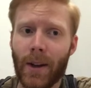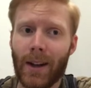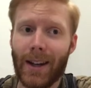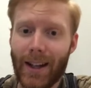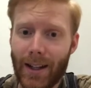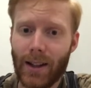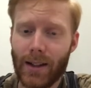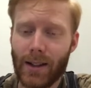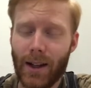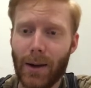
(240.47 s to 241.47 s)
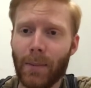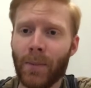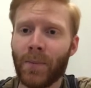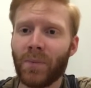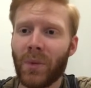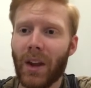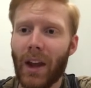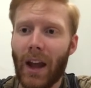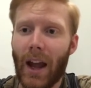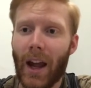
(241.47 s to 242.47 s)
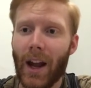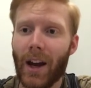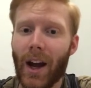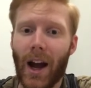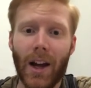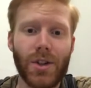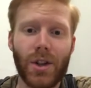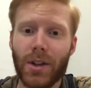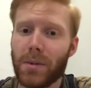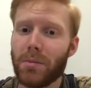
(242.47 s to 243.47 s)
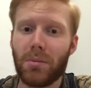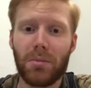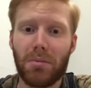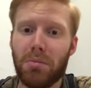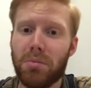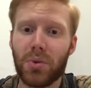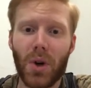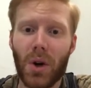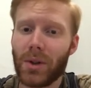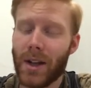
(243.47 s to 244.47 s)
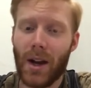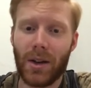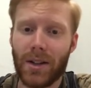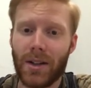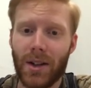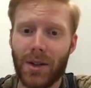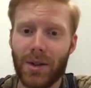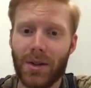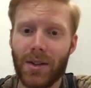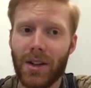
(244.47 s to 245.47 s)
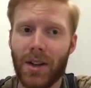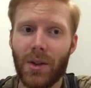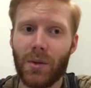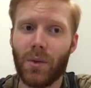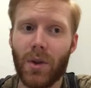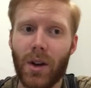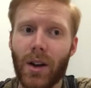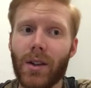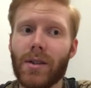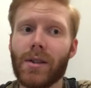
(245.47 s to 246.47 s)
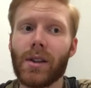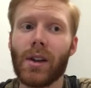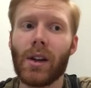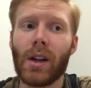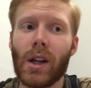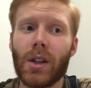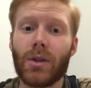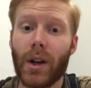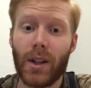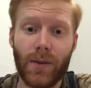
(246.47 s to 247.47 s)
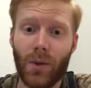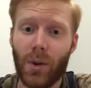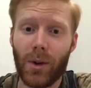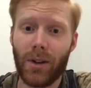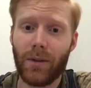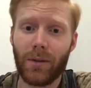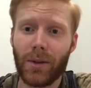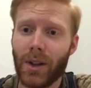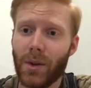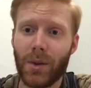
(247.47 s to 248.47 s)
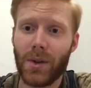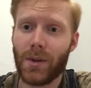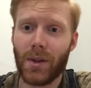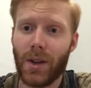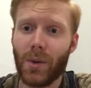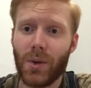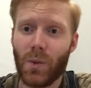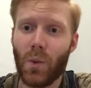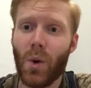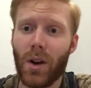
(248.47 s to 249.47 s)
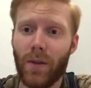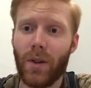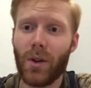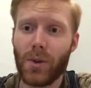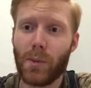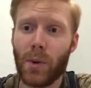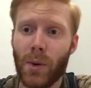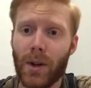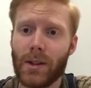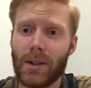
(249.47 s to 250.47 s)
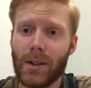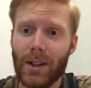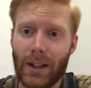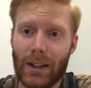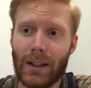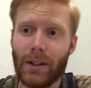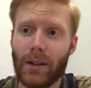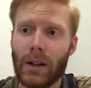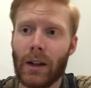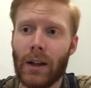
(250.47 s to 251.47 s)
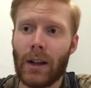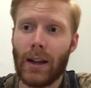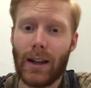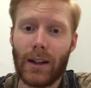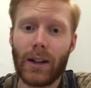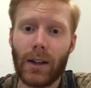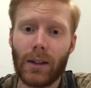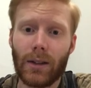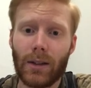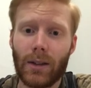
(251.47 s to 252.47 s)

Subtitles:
needlessly. And I just broke down in tears. It was transformative. It was one of those points in healing